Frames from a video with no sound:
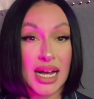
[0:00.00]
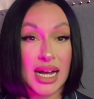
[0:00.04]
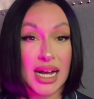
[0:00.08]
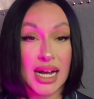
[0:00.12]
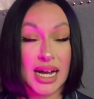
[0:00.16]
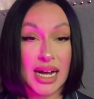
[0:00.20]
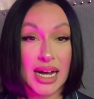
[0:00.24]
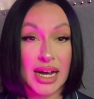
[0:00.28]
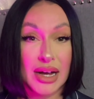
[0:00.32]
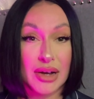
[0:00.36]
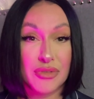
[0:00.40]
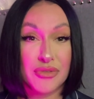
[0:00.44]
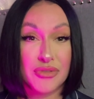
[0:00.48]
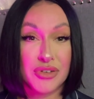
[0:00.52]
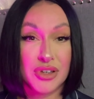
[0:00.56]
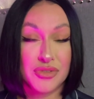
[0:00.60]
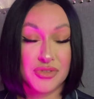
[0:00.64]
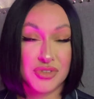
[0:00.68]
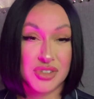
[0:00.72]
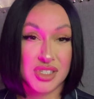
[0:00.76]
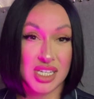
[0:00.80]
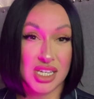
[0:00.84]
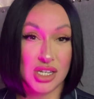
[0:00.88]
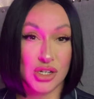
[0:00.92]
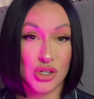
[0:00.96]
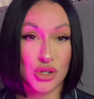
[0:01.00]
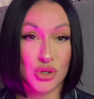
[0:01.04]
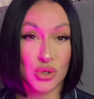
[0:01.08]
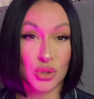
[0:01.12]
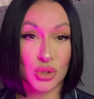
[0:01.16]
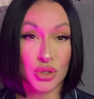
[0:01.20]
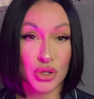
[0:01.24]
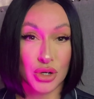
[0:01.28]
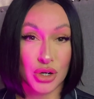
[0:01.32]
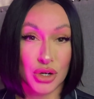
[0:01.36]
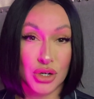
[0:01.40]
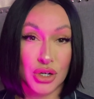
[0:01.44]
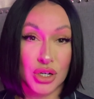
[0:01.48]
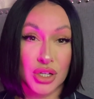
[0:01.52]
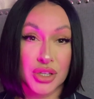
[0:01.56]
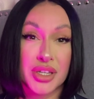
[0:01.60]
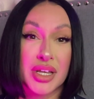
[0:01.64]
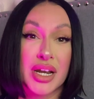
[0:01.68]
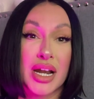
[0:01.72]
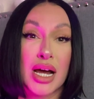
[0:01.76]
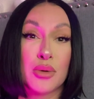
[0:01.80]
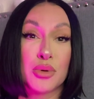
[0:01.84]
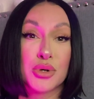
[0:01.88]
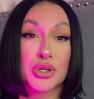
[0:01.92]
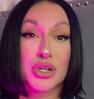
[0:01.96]
a 15-year-old girl
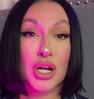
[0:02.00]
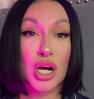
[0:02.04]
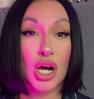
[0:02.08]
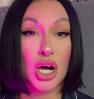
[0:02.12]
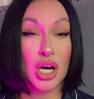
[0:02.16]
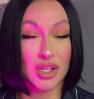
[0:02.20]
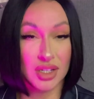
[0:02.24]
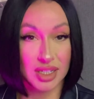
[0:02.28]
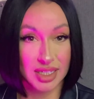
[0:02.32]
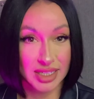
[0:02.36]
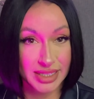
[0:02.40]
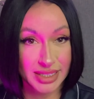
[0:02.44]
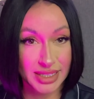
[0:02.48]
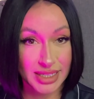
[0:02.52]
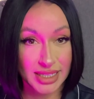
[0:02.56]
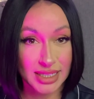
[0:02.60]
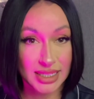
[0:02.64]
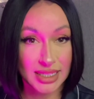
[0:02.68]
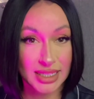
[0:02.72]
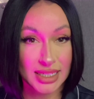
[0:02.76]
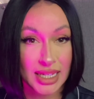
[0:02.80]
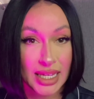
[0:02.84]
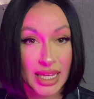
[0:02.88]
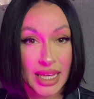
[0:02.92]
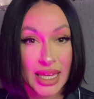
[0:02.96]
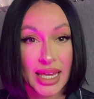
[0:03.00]
that I would call Linda